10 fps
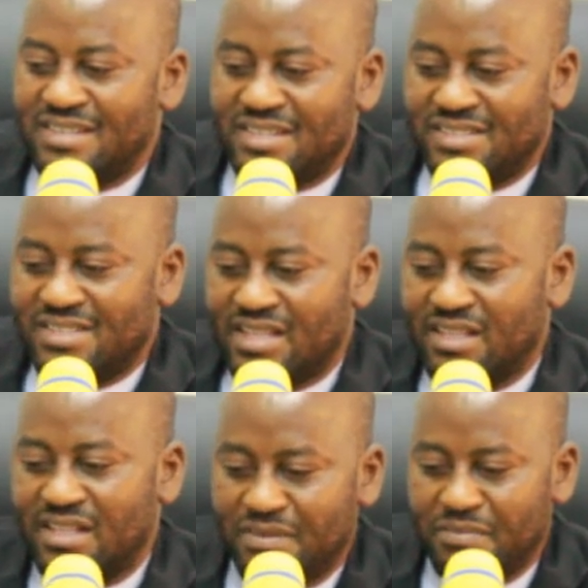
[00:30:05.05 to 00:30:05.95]

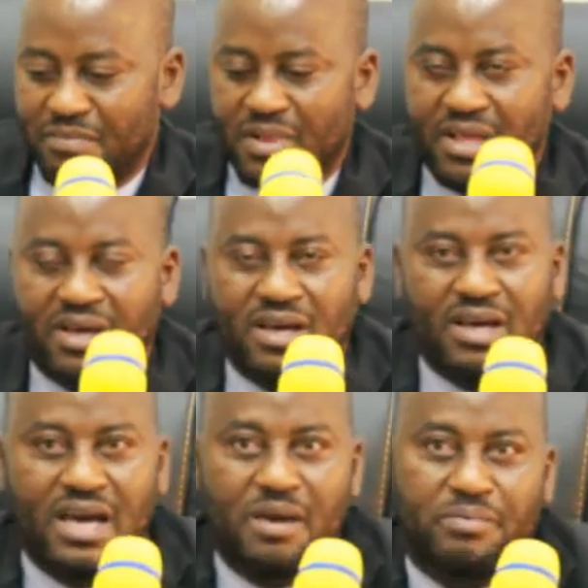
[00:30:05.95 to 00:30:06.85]
Inshallah,
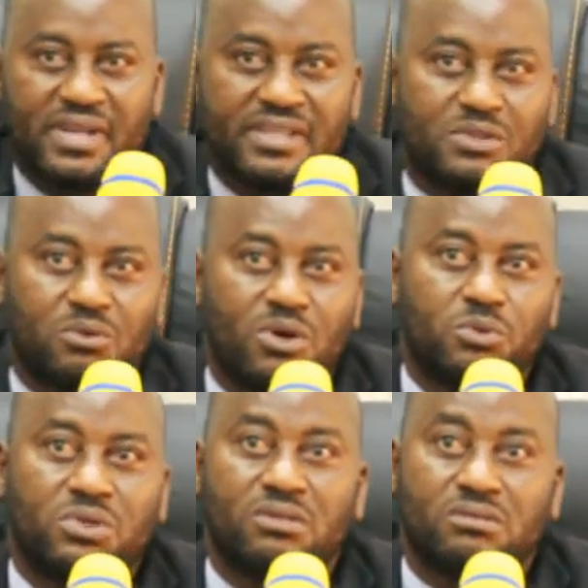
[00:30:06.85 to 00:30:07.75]
I pray that God
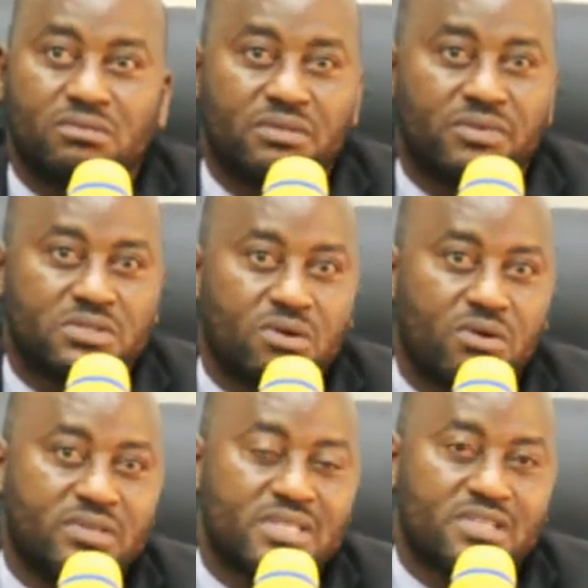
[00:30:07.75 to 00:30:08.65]
will give us
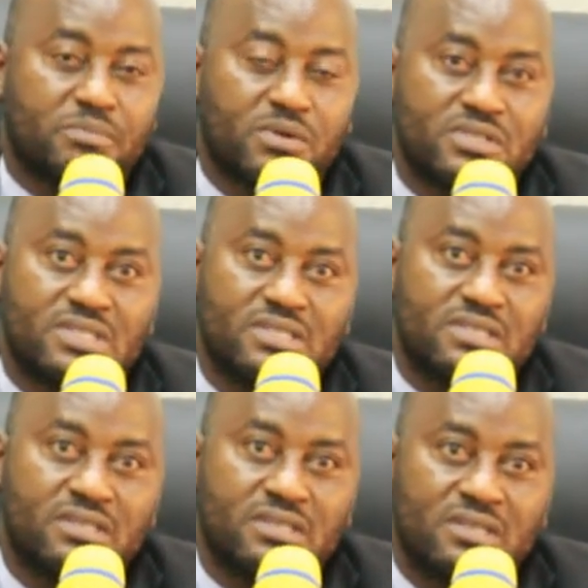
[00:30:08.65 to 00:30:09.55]
all the support
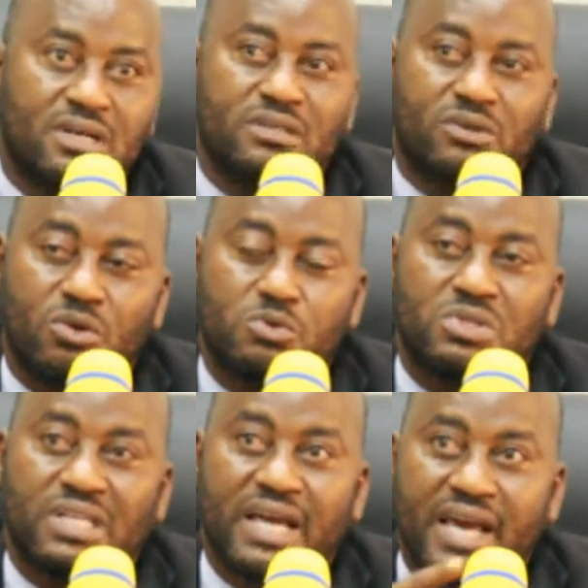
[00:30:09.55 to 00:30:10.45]
and God
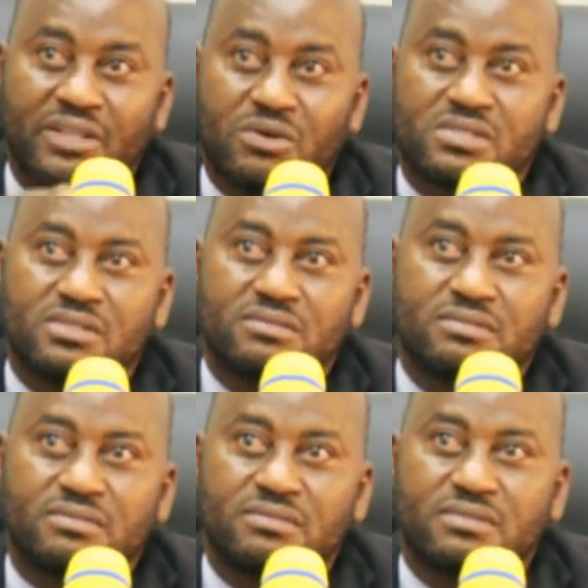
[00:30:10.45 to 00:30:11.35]
will guide us
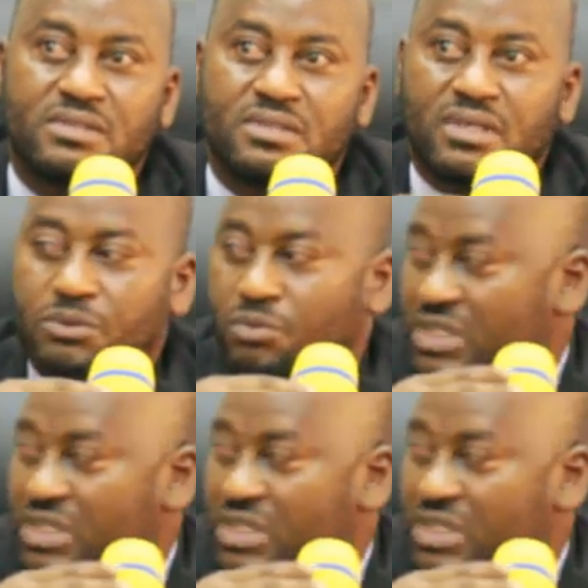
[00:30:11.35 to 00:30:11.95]
in